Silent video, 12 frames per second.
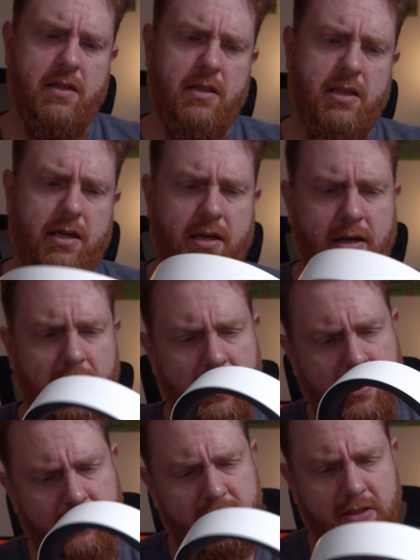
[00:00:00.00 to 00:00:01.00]
The
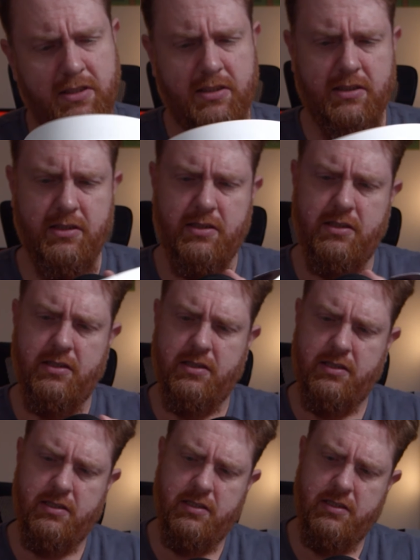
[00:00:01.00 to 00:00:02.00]
cuffs
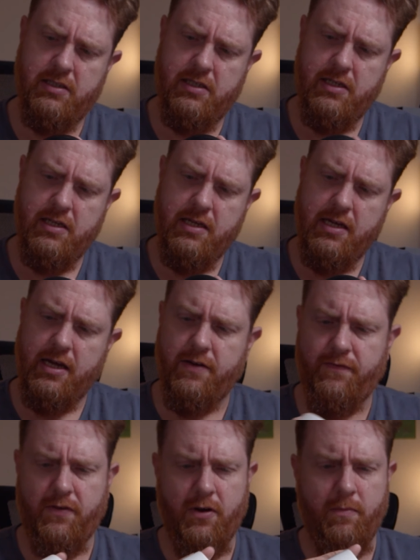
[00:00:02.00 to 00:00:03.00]
are
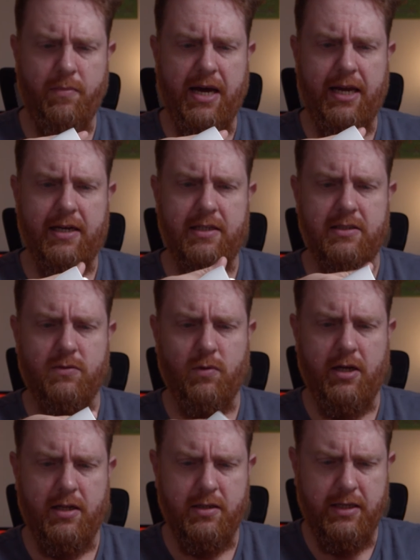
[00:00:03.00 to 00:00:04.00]
foam padded as
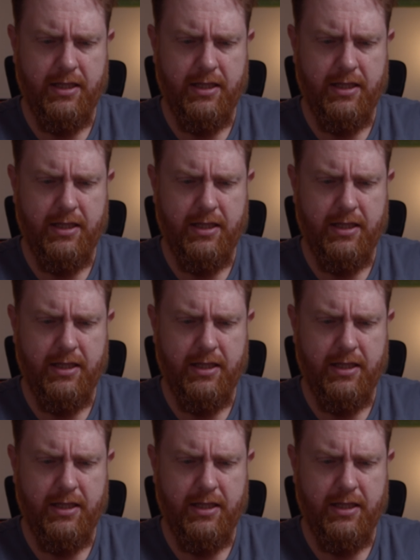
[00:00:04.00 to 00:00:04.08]
well.